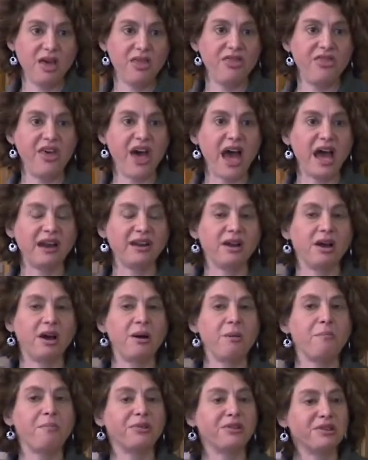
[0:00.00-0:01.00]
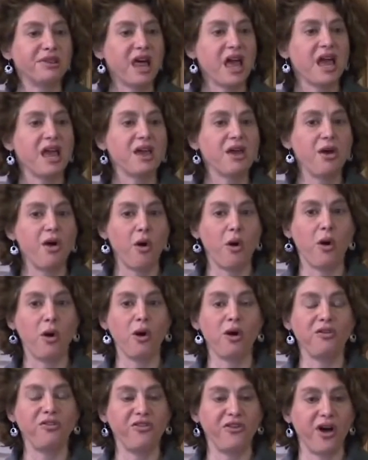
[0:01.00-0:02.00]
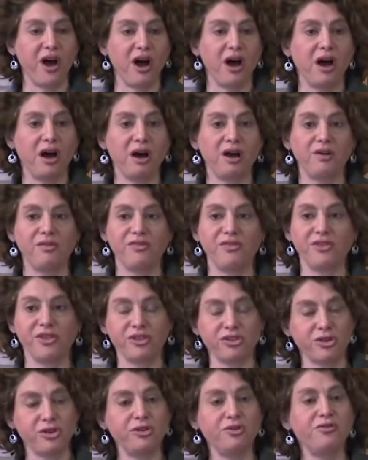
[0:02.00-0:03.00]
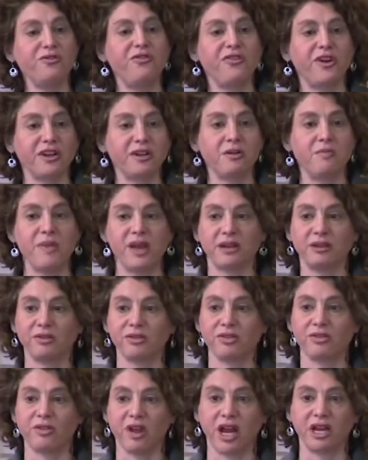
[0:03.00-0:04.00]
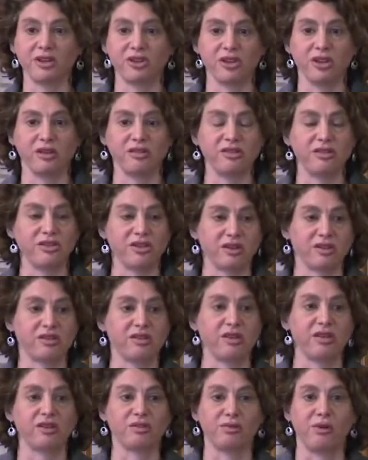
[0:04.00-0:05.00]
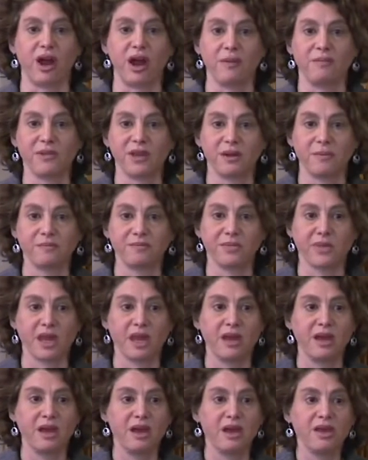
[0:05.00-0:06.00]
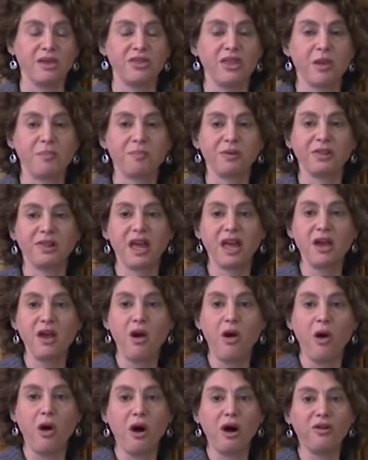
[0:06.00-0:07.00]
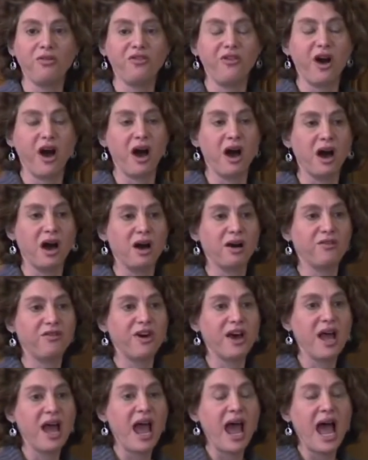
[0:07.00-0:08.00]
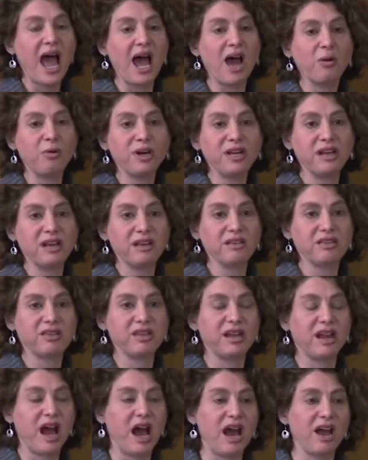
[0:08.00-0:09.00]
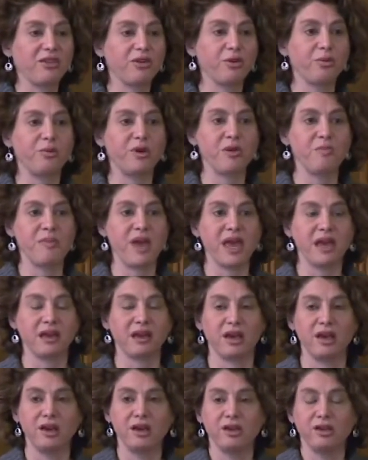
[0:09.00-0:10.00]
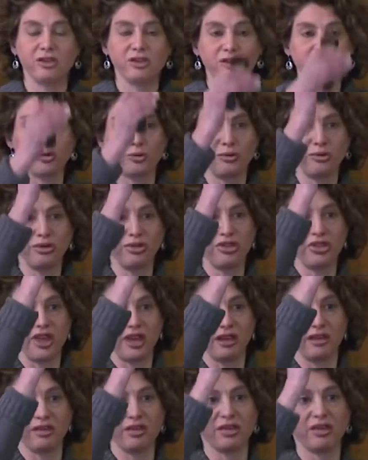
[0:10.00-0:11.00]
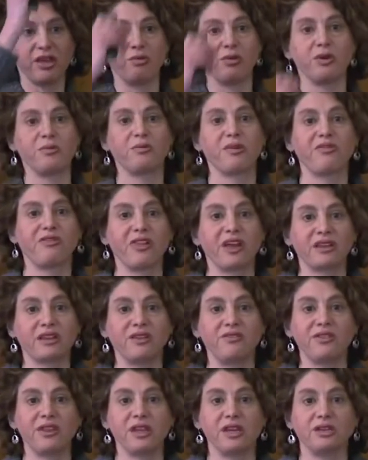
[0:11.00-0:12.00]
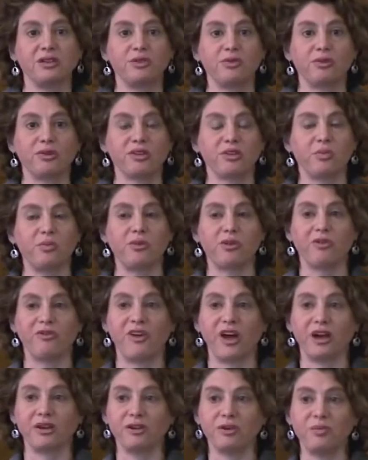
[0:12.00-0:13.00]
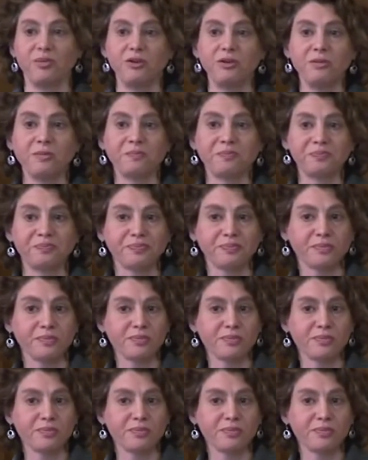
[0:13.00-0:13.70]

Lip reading: that play off of the two fundamental strategies just described. They play off of how it is that either we make certain things that we reflectively endorse more valuable,